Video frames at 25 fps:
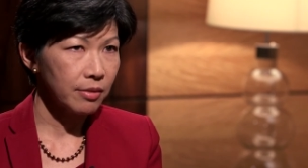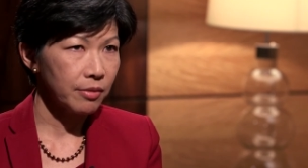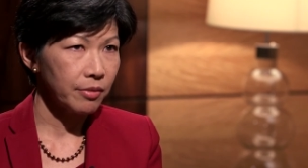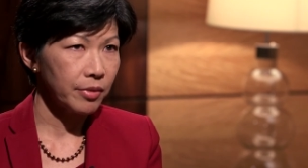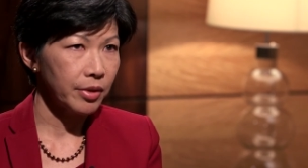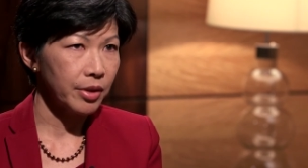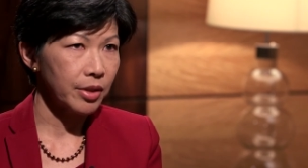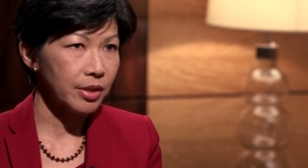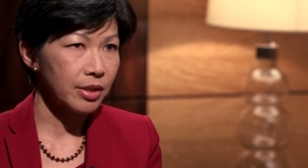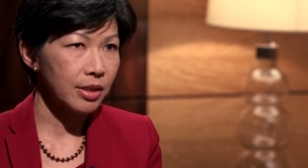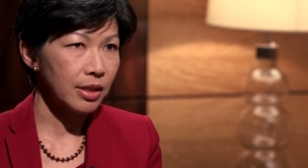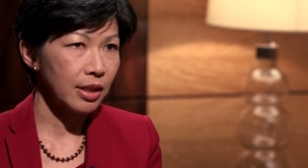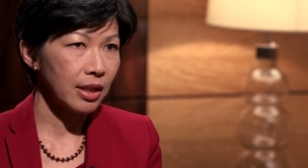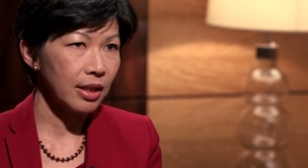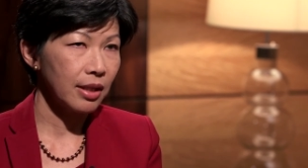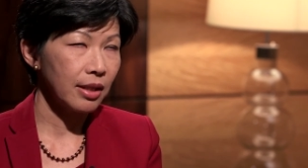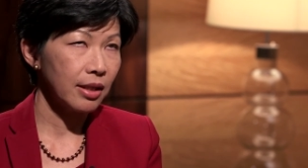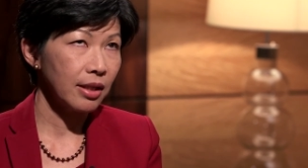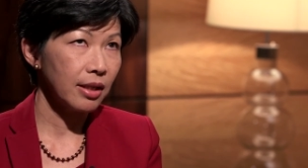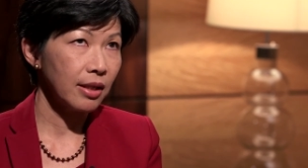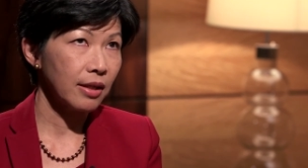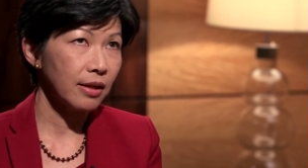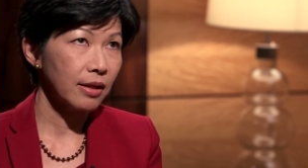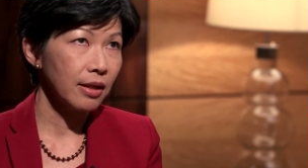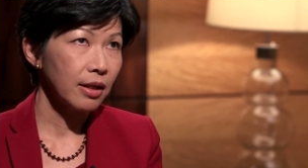which I
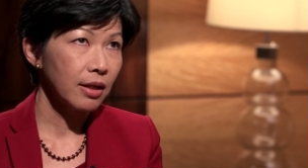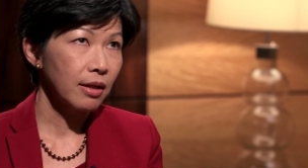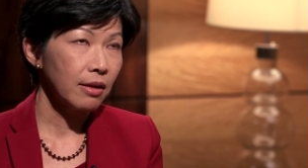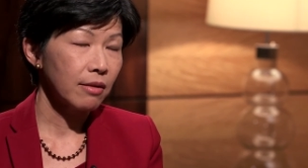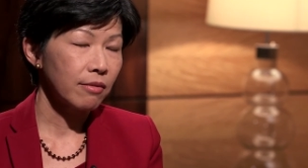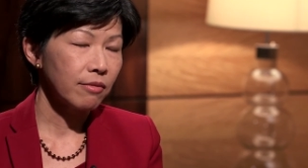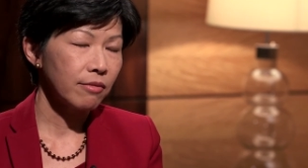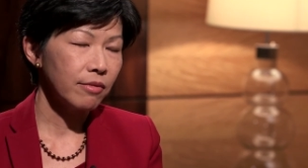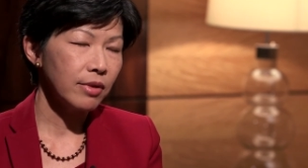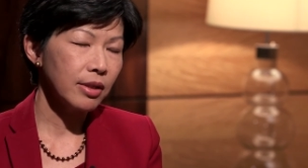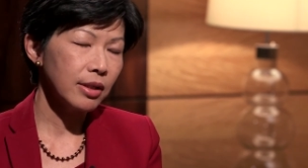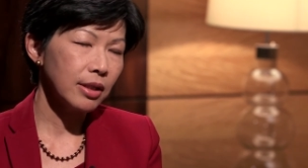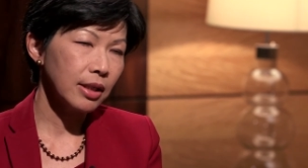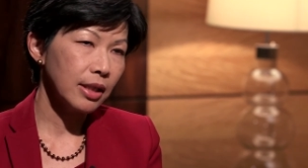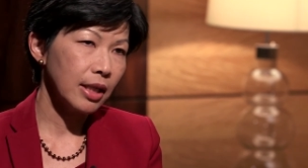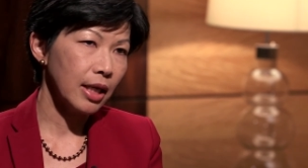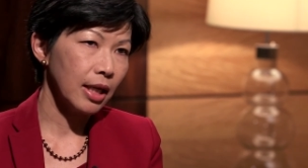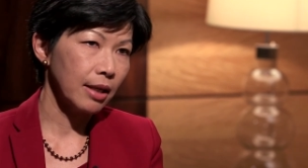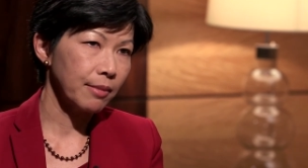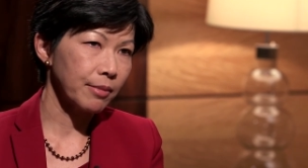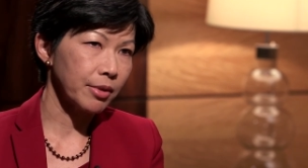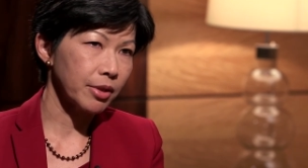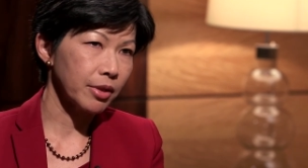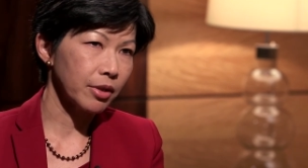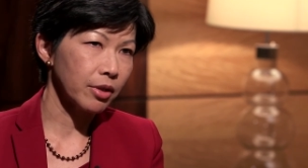think really
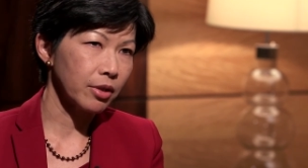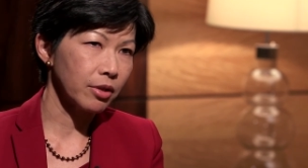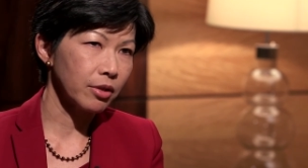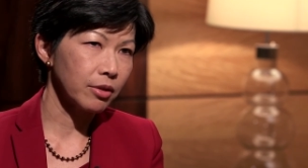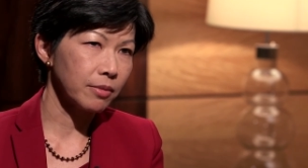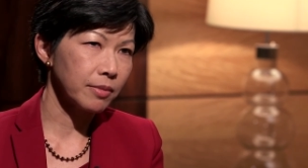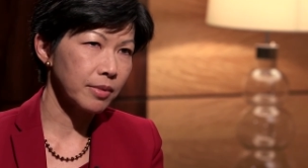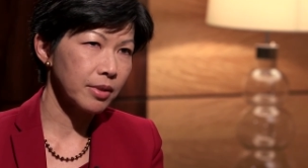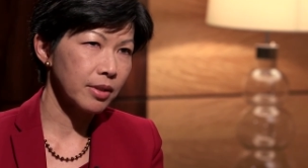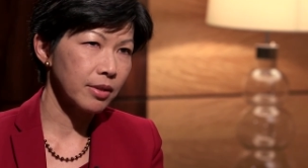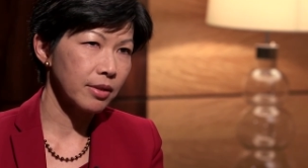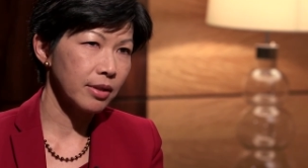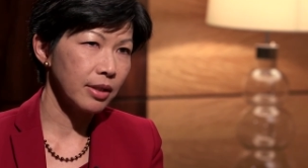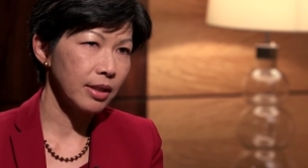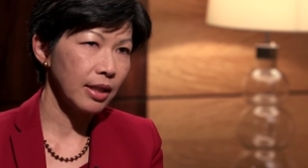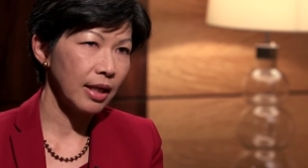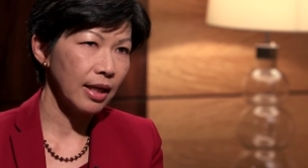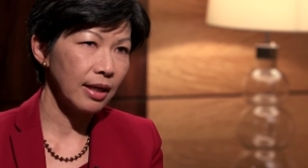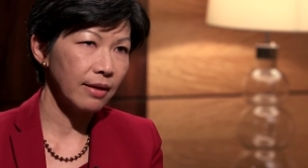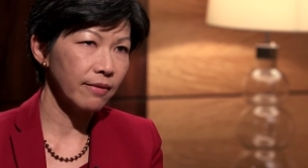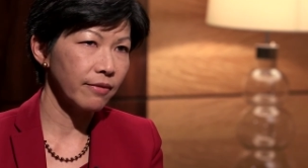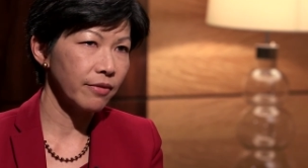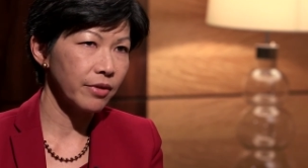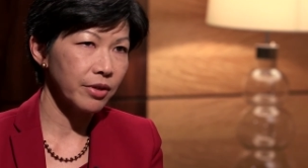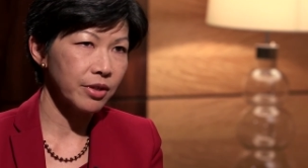hammered home to the
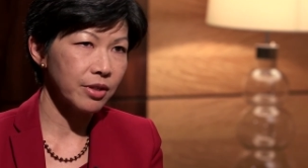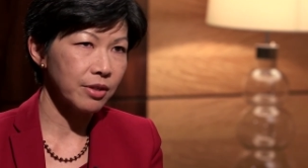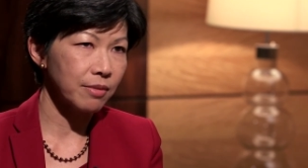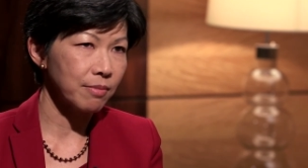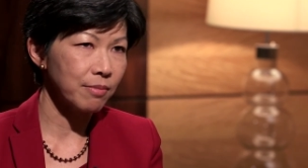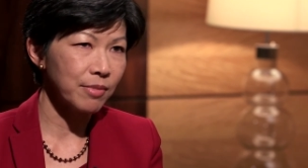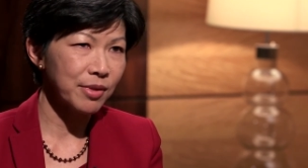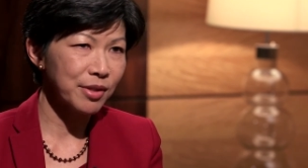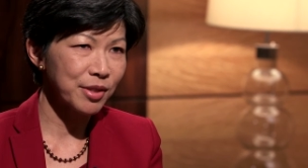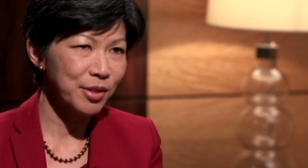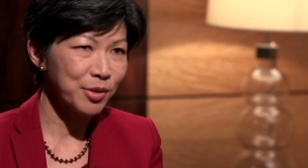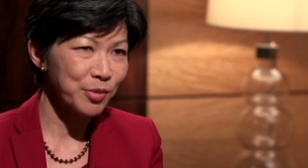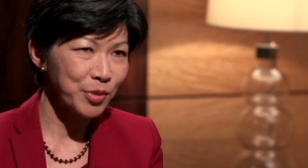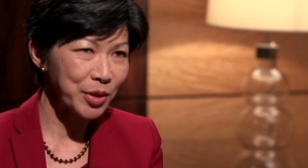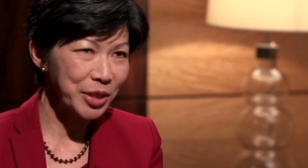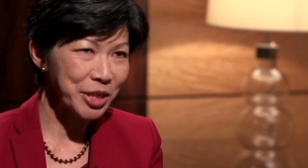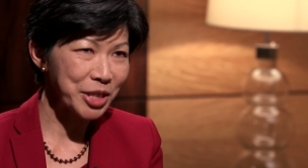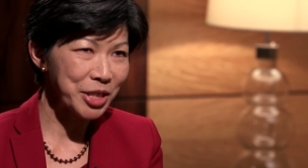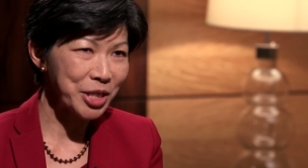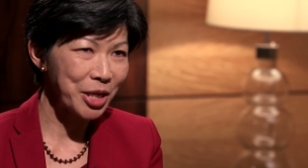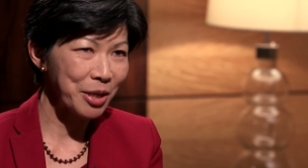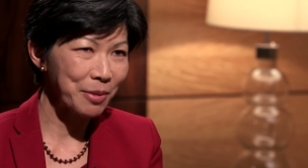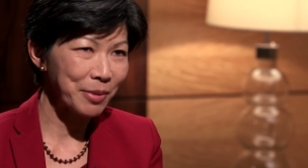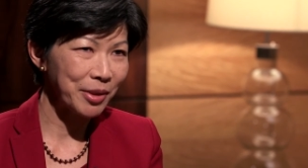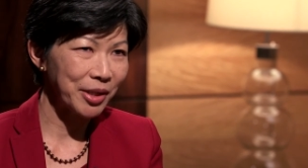average Mrs.
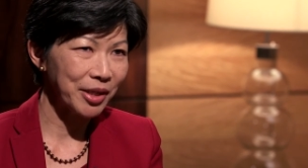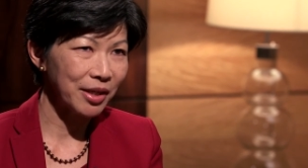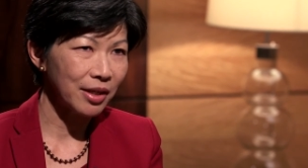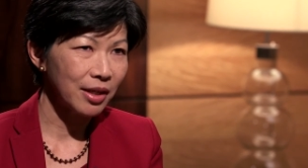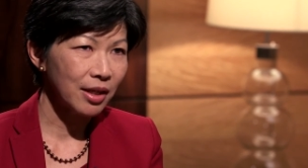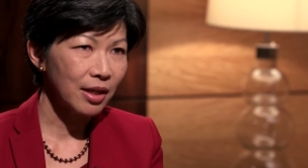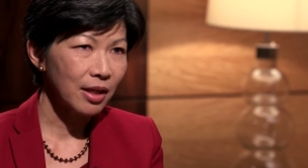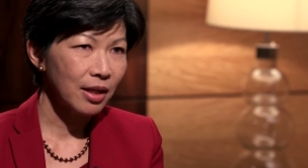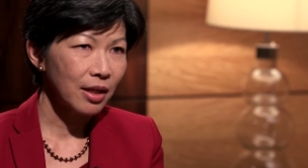Watanabe